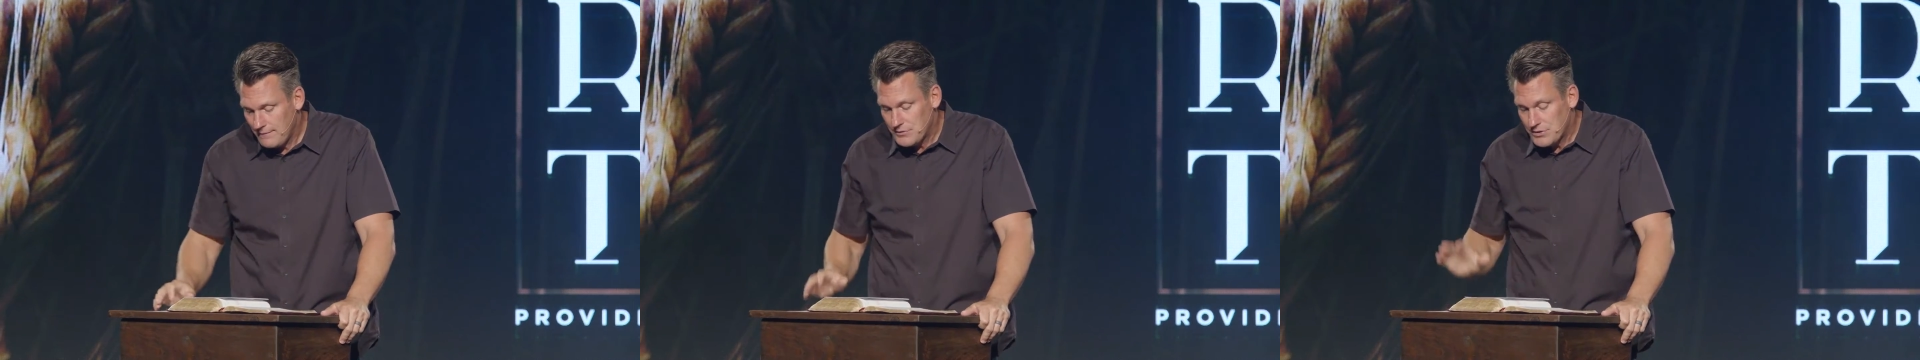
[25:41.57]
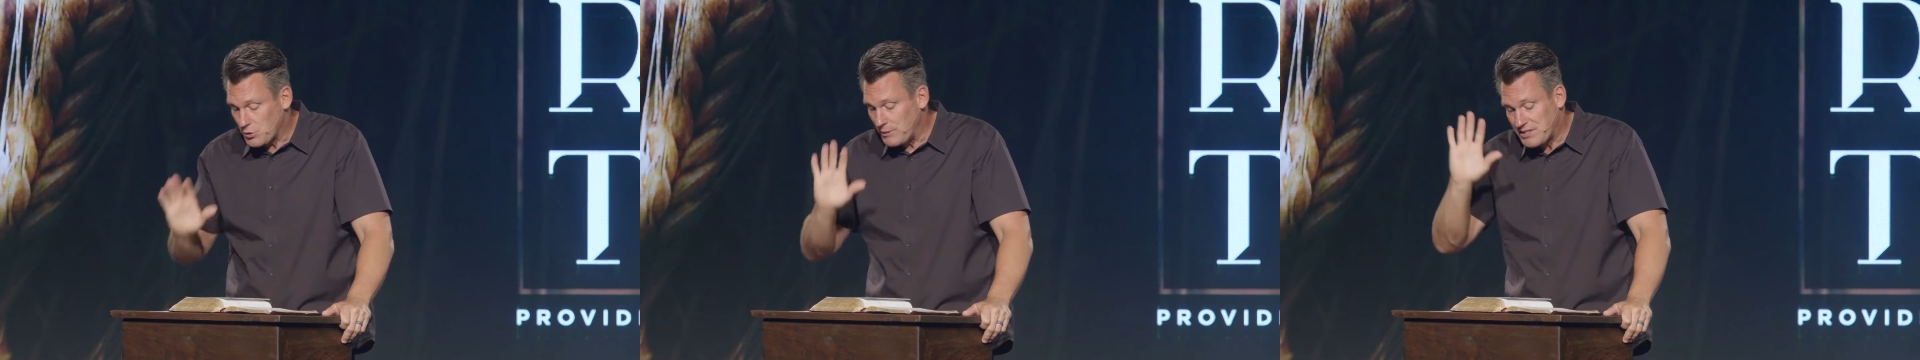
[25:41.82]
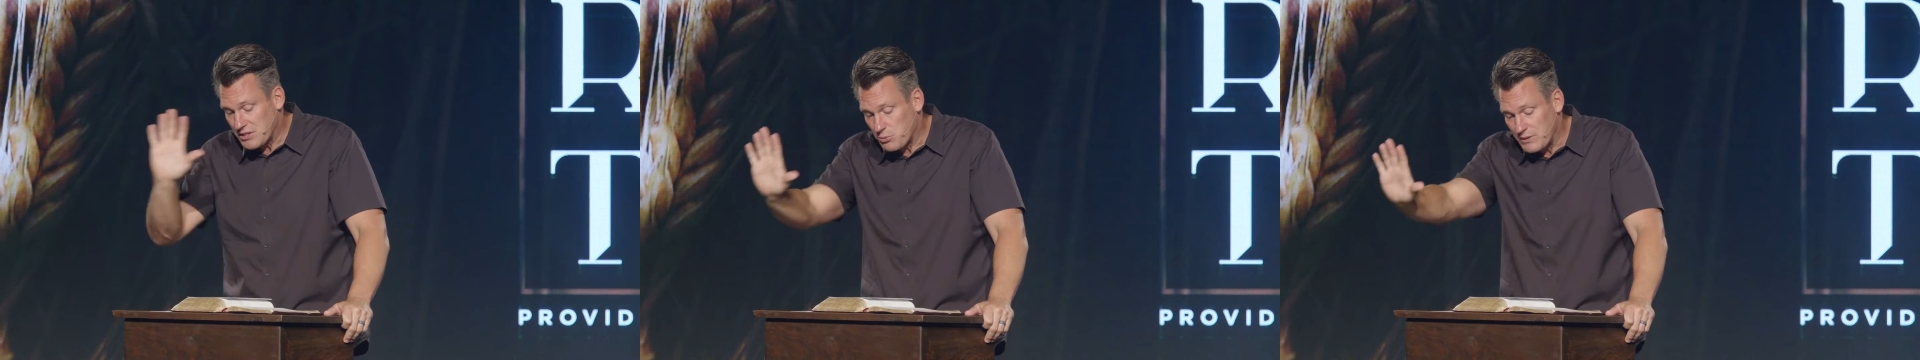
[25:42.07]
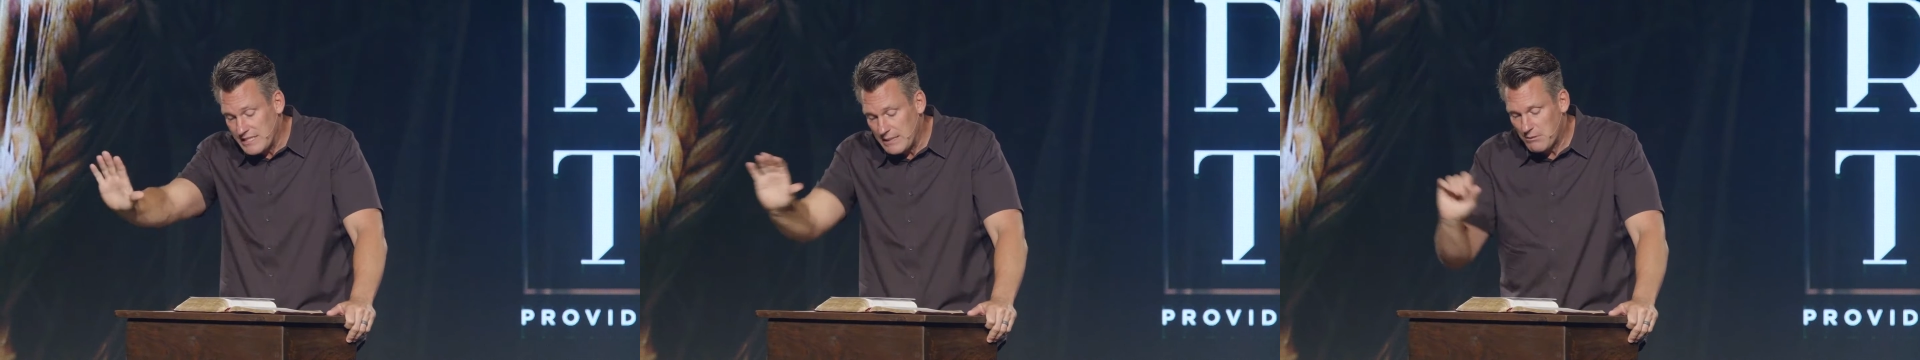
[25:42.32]
So he says,
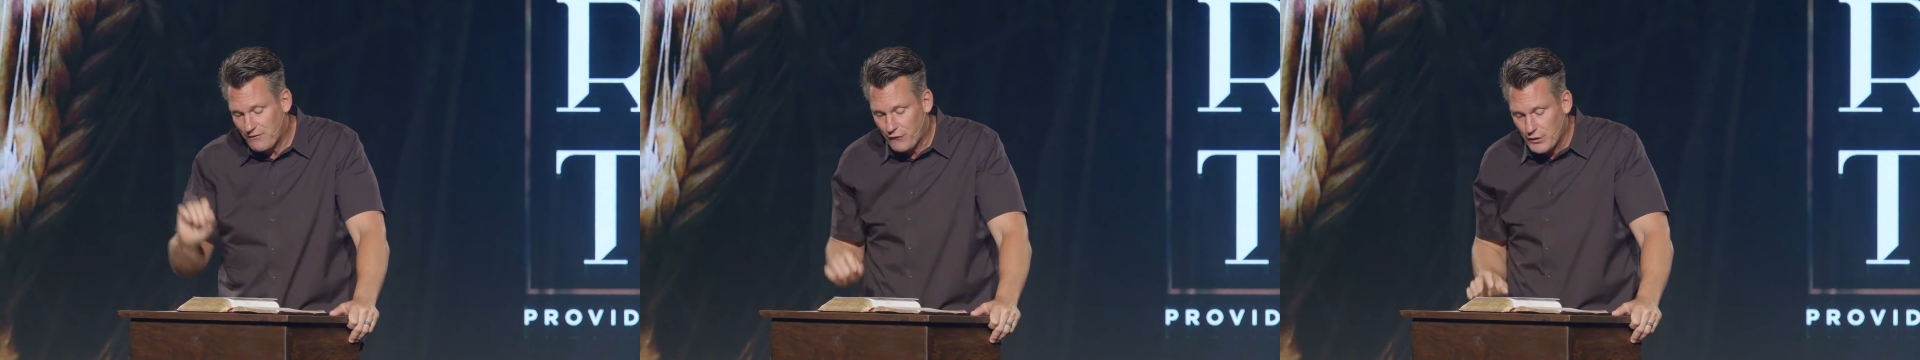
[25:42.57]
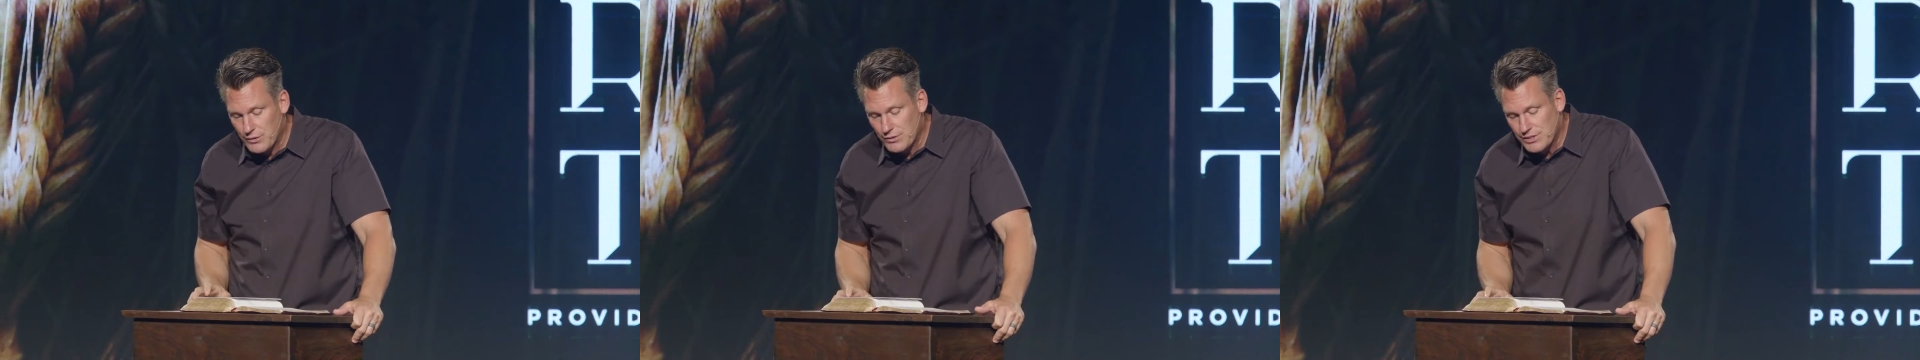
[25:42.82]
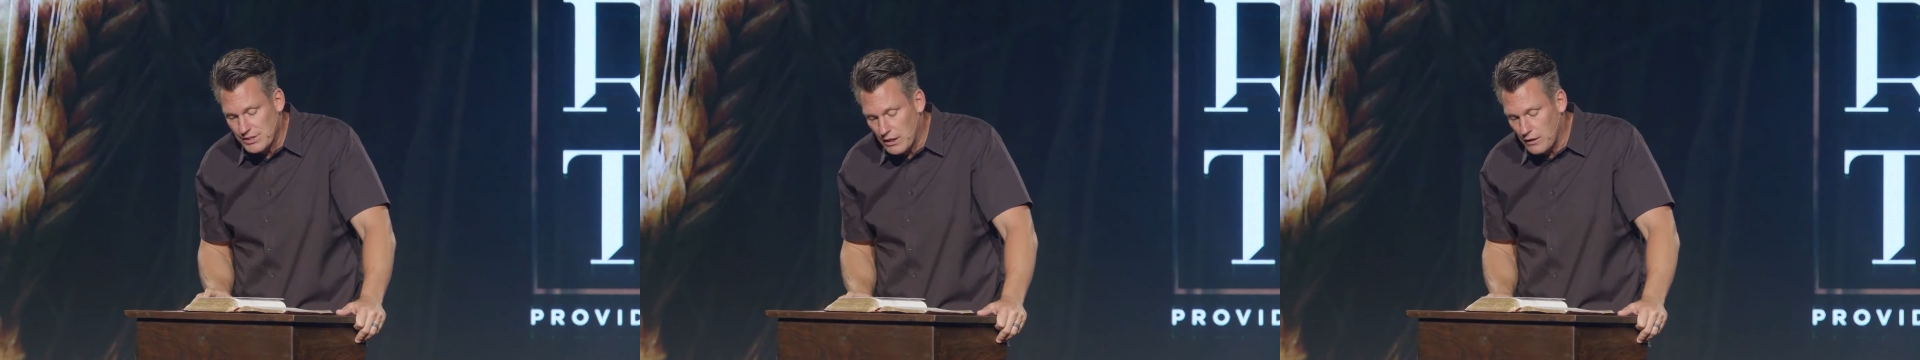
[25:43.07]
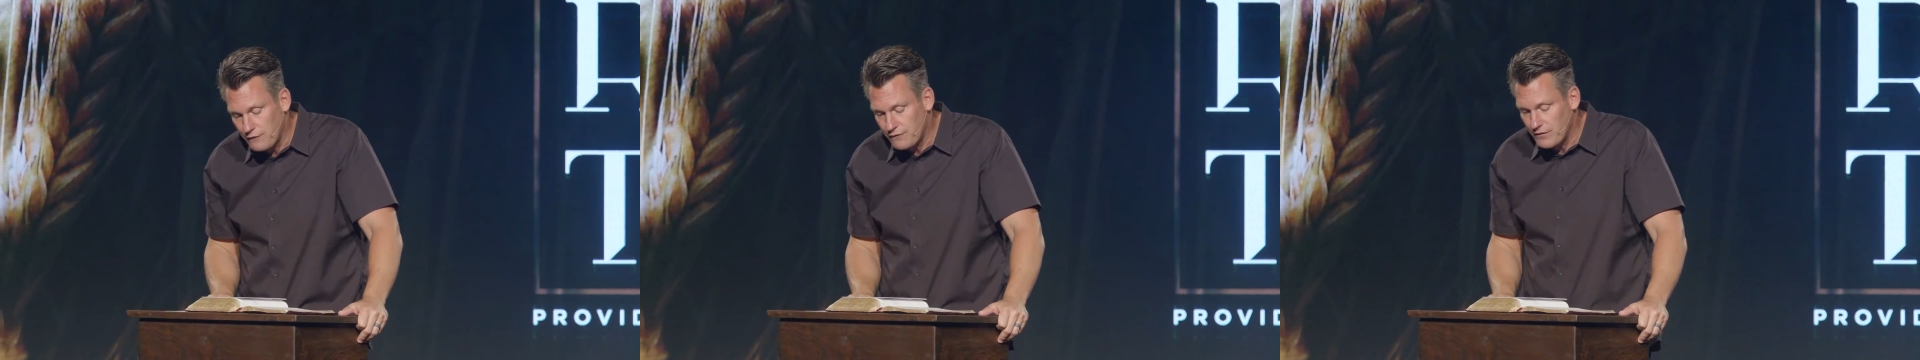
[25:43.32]
Redeem it for
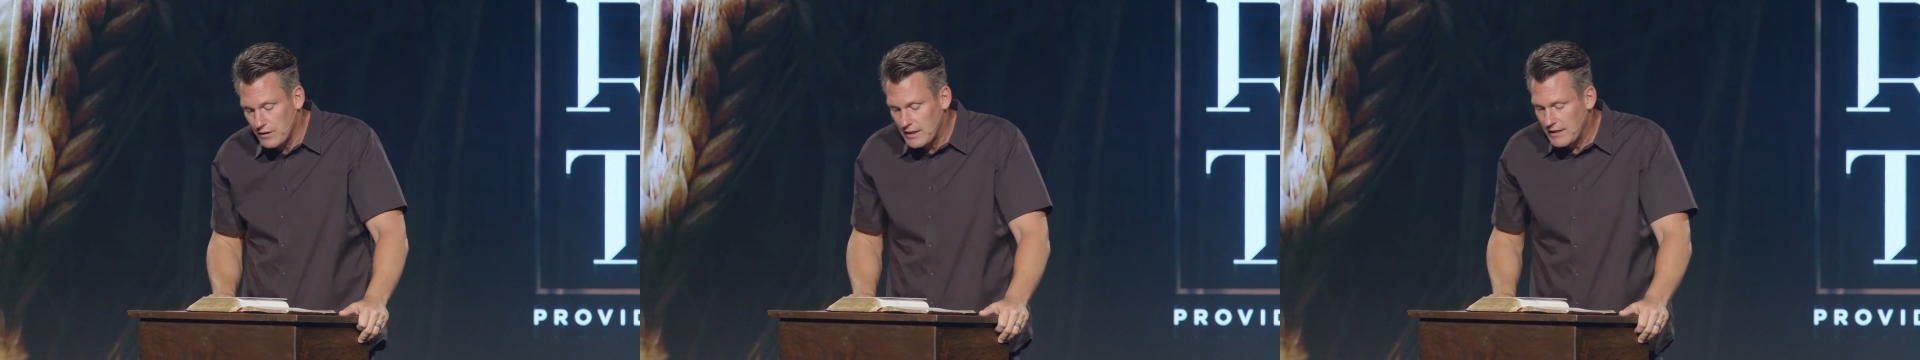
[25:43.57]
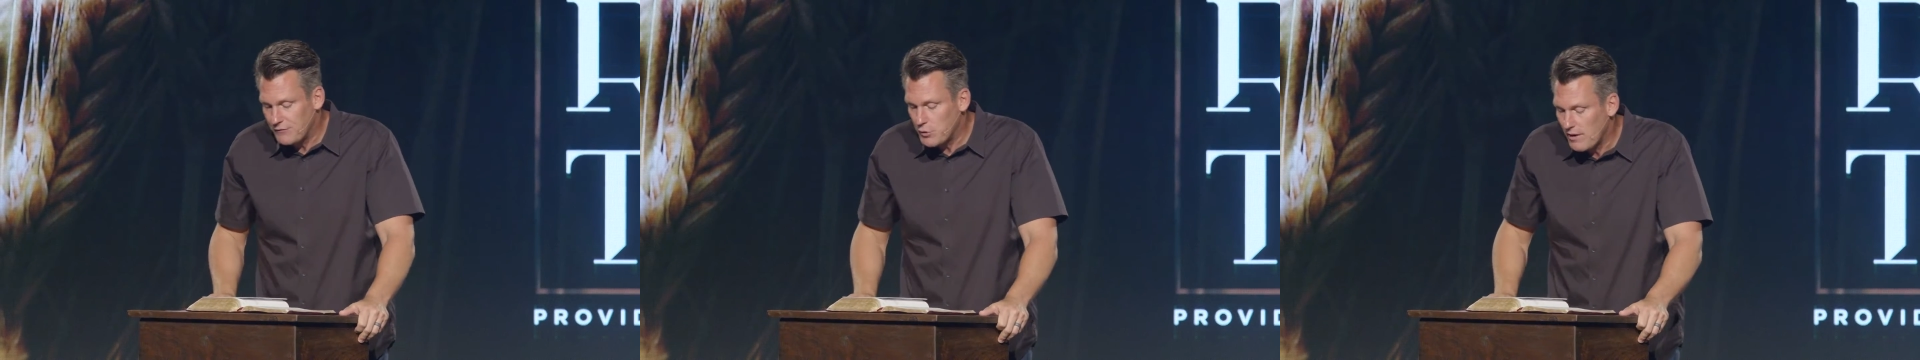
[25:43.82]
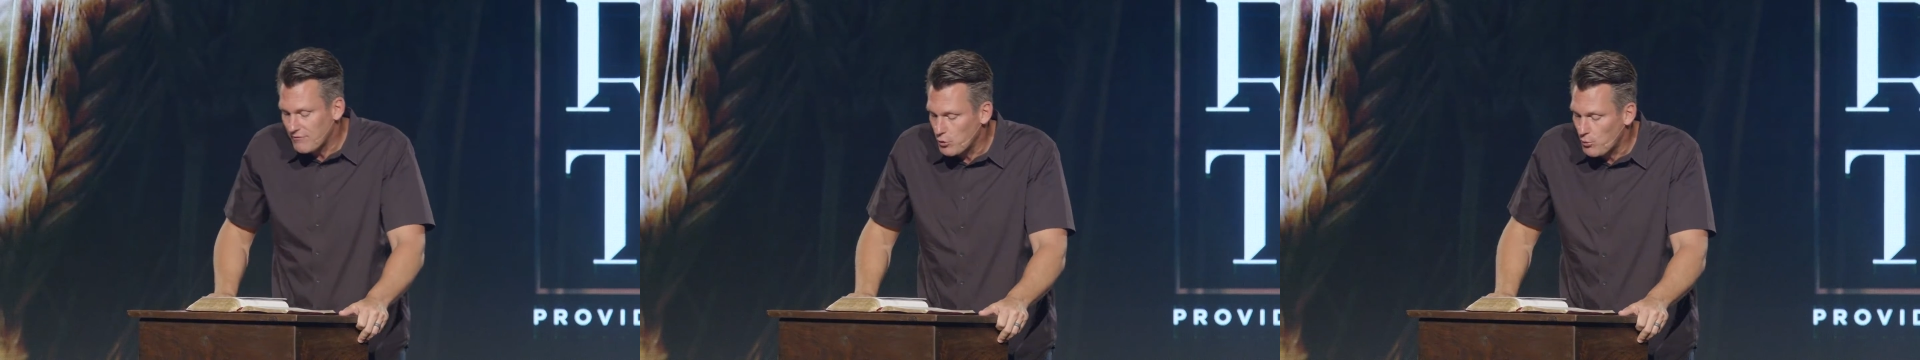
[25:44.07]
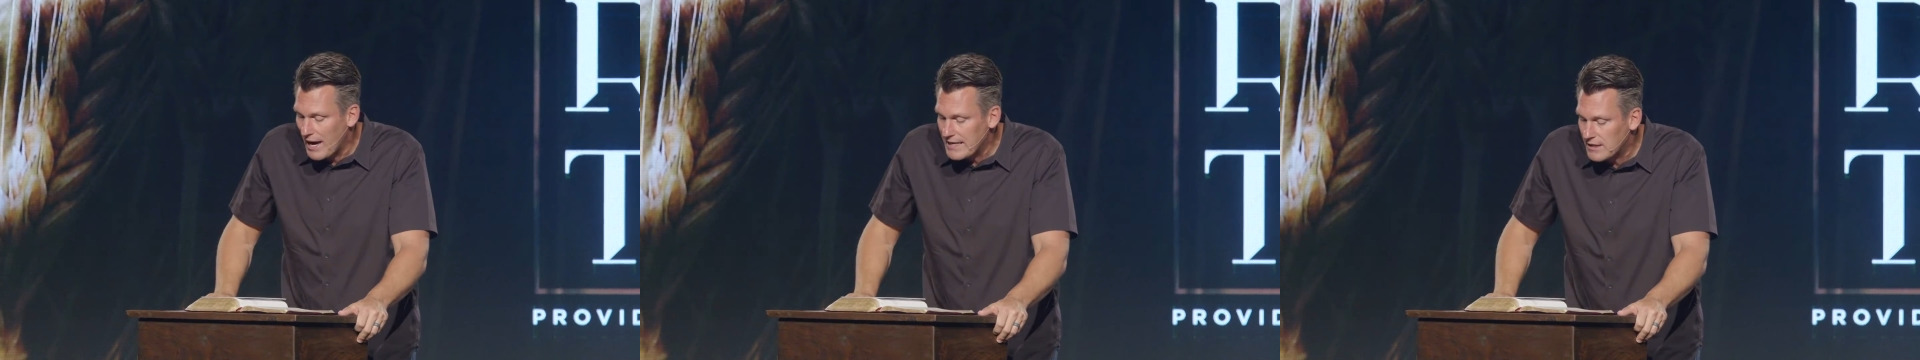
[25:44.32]
yourself if you have the
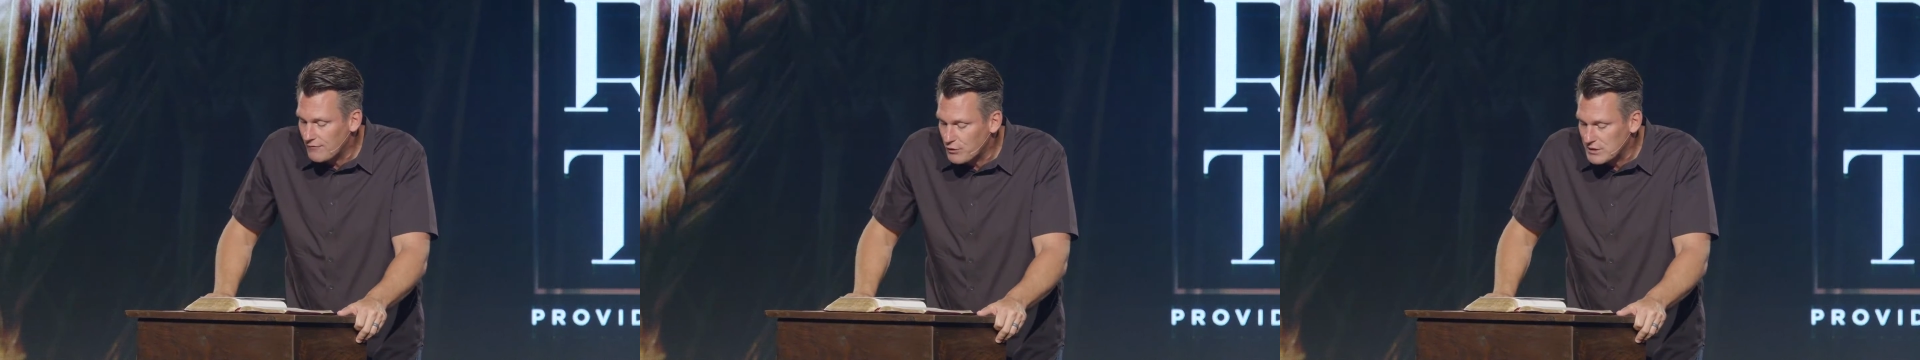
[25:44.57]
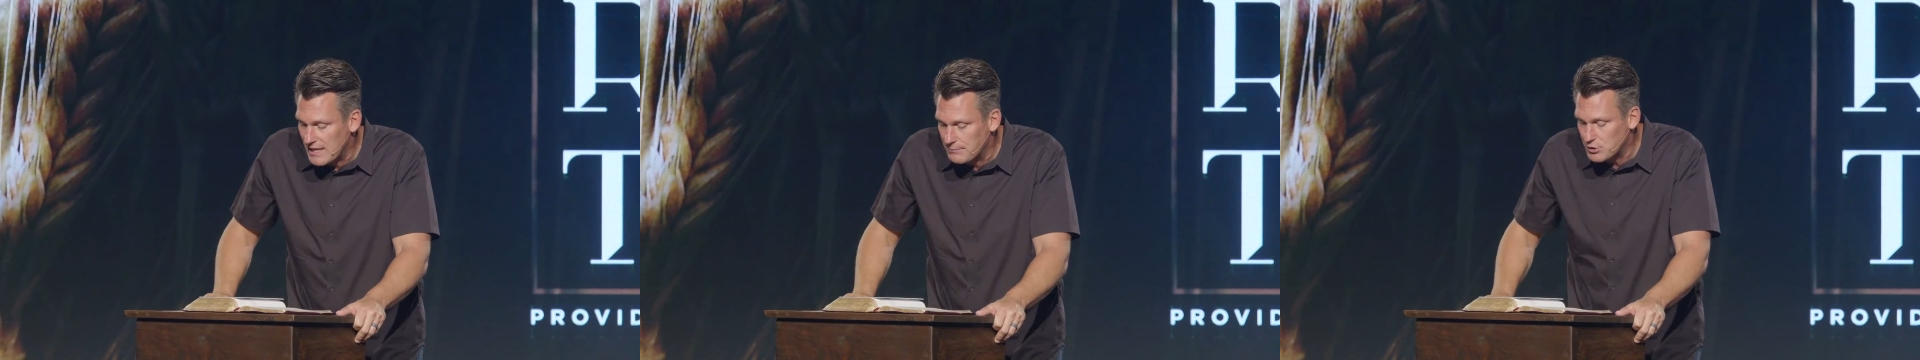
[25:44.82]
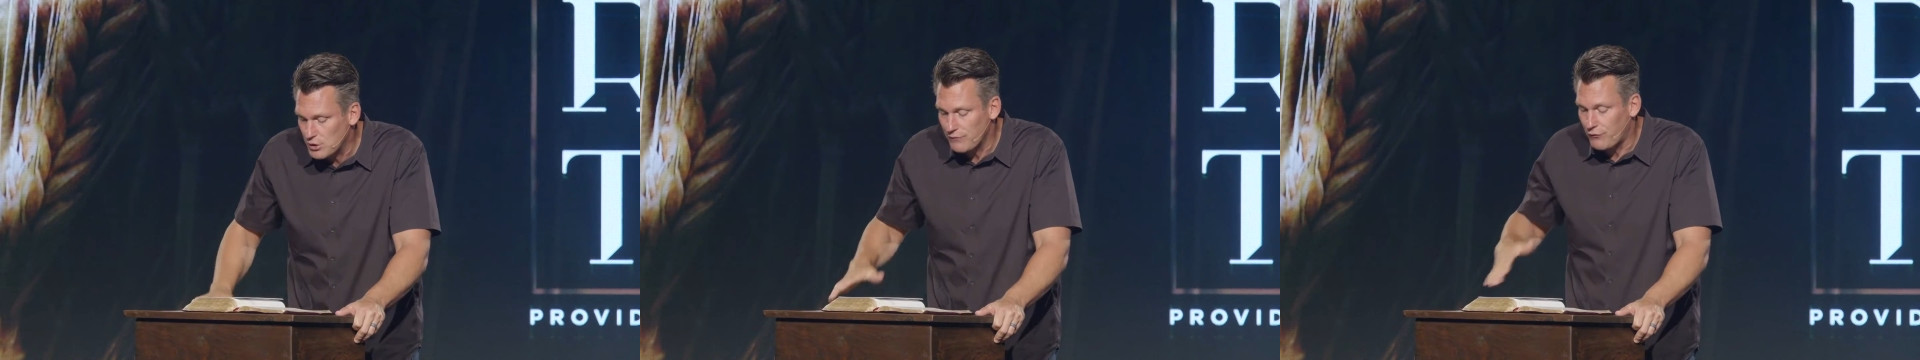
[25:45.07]
right of redemption,